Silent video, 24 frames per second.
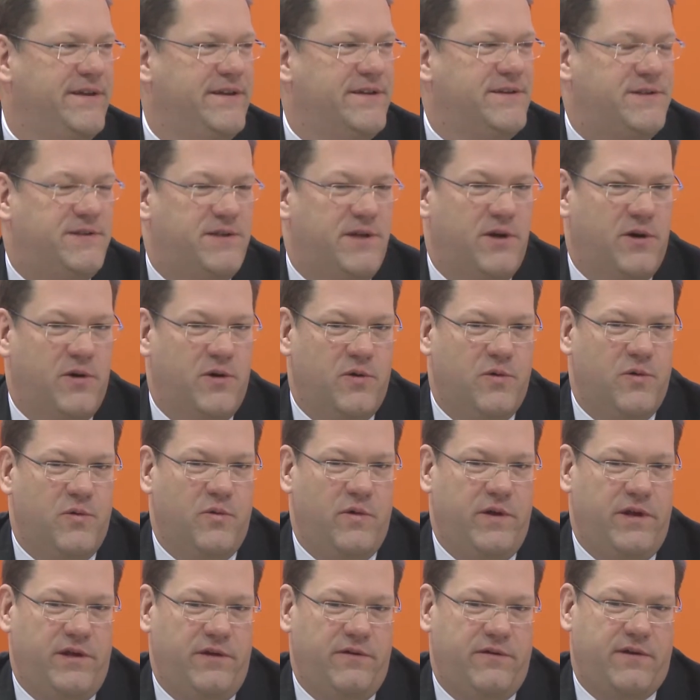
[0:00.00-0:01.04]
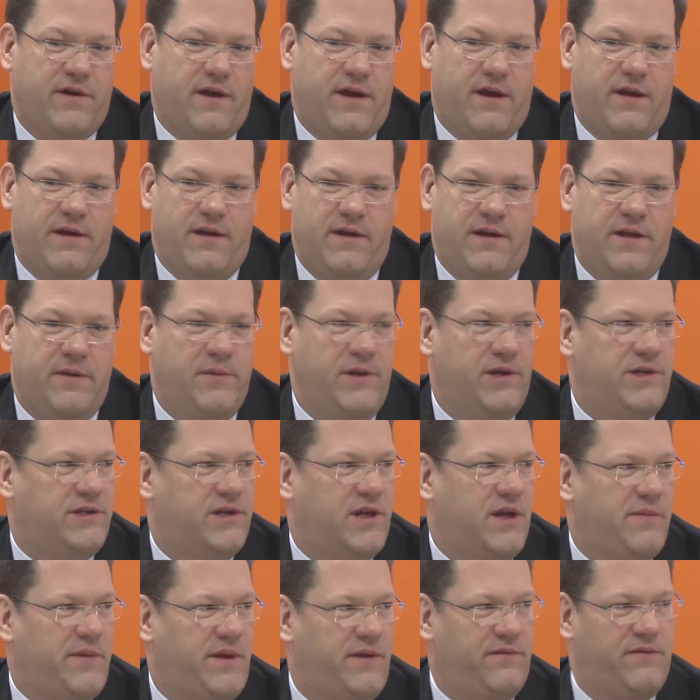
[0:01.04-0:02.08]
So when you've got an image
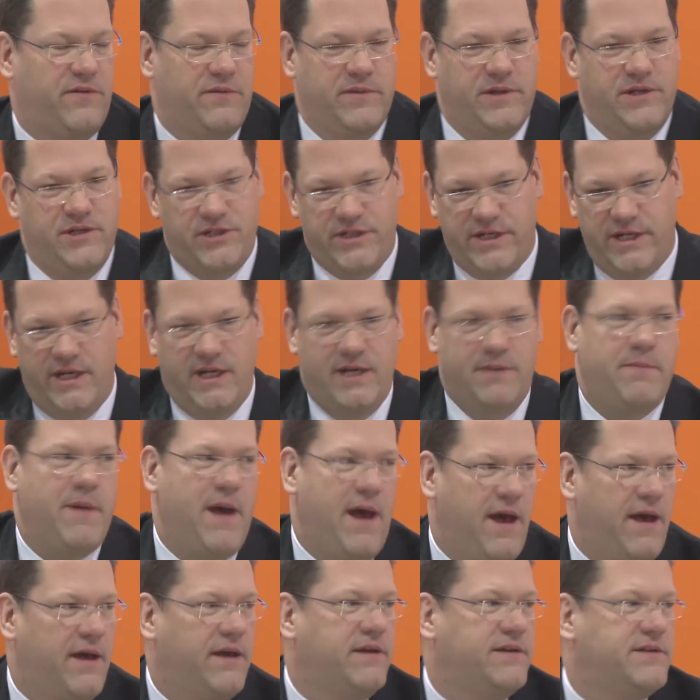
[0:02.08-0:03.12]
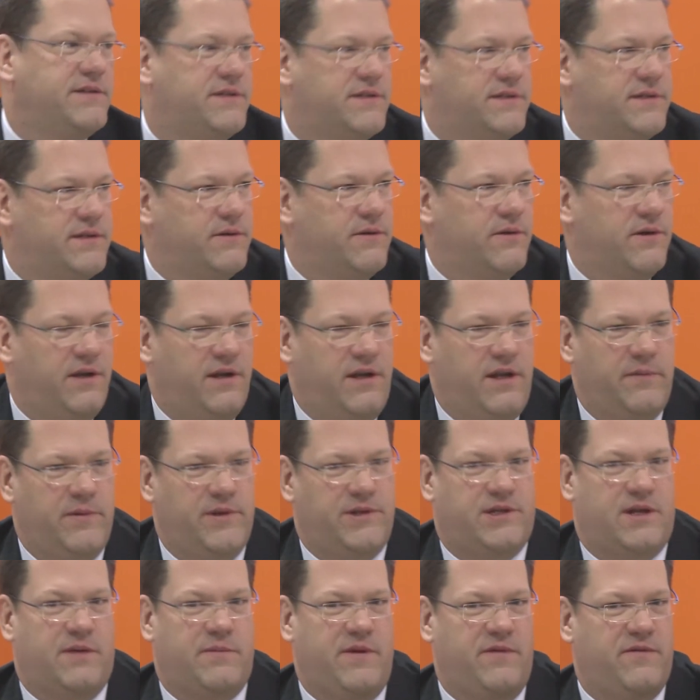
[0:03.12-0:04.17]
coming from a GE PACS and an
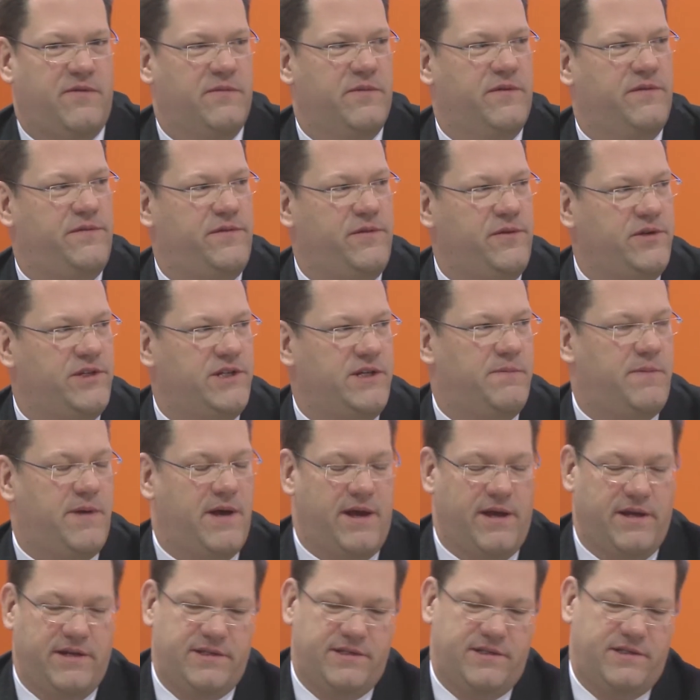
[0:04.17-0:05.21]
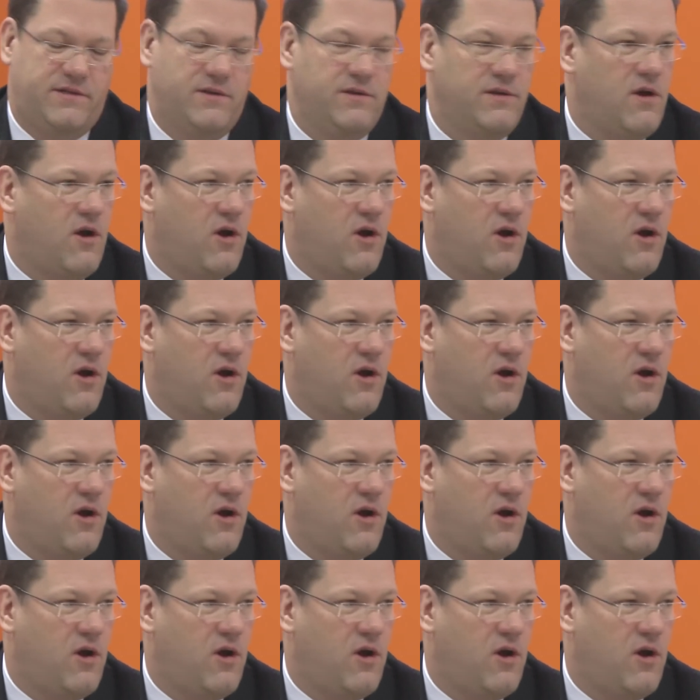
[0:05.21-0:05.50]
image coming from a Fuji PACS,